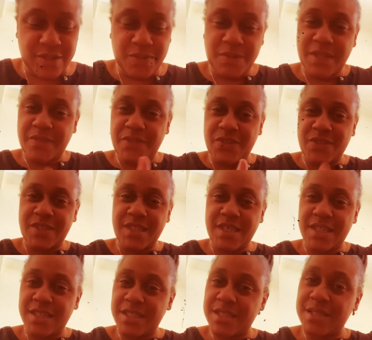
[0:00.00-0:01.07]
whenever you see
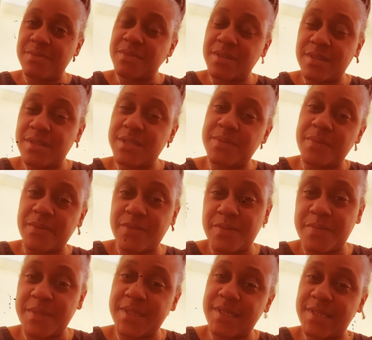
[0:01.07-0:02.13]
this, this is when it's supposed to
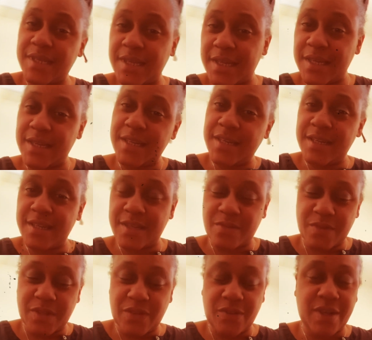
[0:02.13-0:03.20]
be seen.
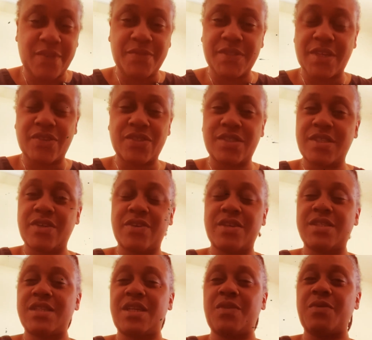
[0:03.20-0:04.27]
Whether you have
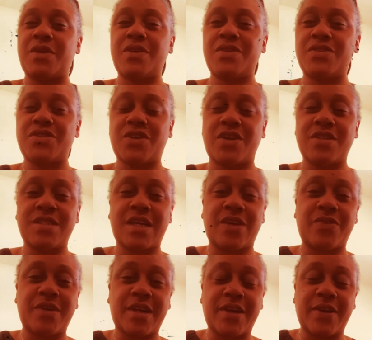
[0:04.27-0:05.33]
Sagittarius anywhere in your charts, I
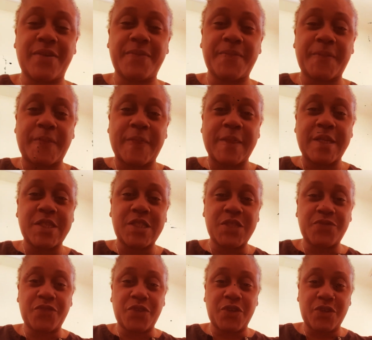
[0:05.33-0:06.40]
don't care. This is
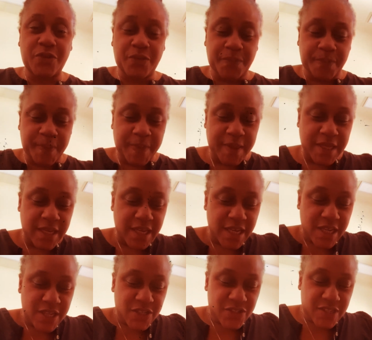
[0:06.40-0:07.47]
for you.
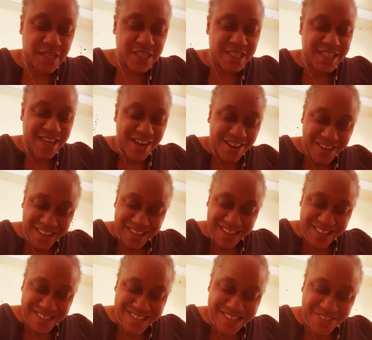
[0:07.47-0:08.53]
So
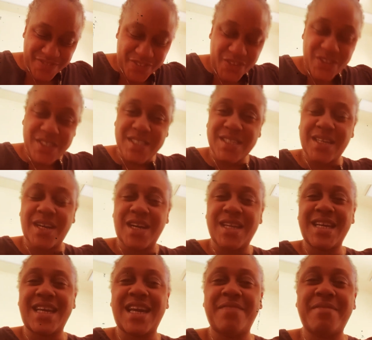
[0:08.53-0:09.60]
Sagittarius, the first card
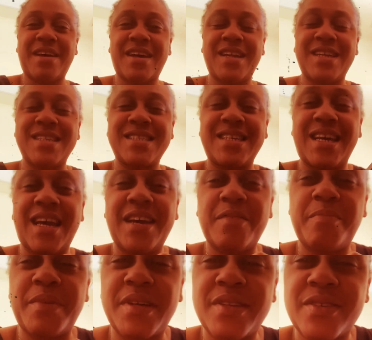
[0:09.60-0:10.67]
that came out is King
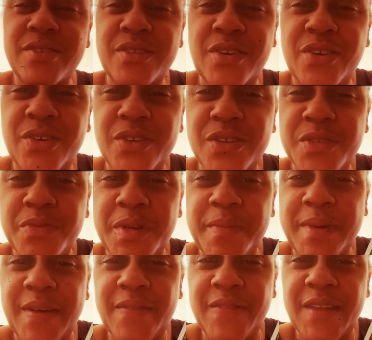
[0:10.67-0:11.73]
of Pentacles. What
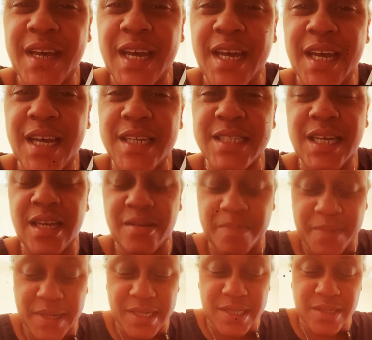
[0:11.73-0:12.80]
about that? King of
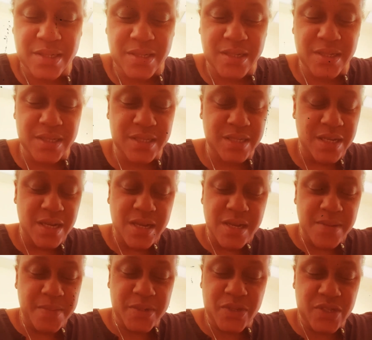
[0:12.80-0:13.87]
Pentacles.
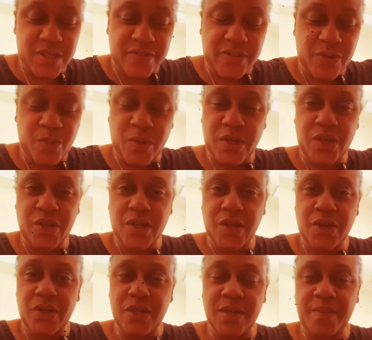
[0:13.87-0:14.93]
Put yourself where you go.
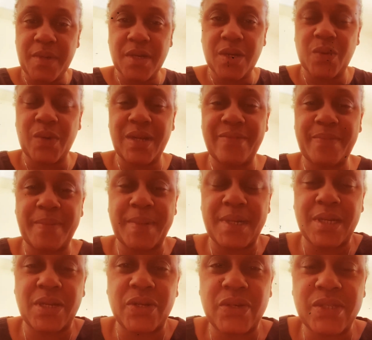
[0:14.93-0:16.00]
You could be a Queen of
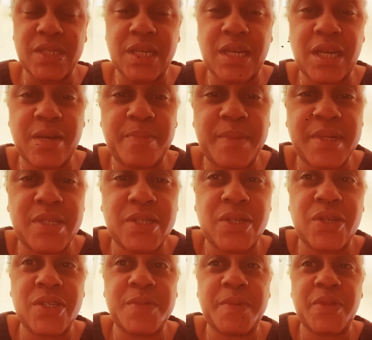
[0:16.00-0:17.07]
Pentacles, a King of
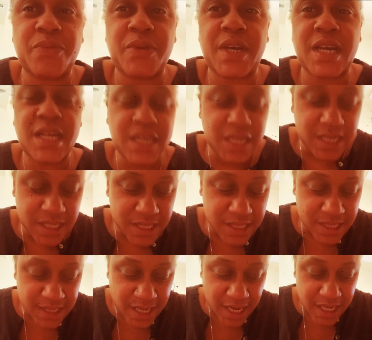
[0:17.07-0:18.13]
Pentacles, but the reality is,
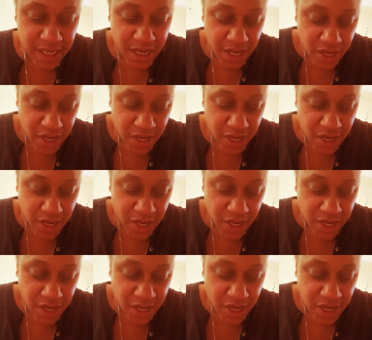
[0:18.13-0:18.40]
is that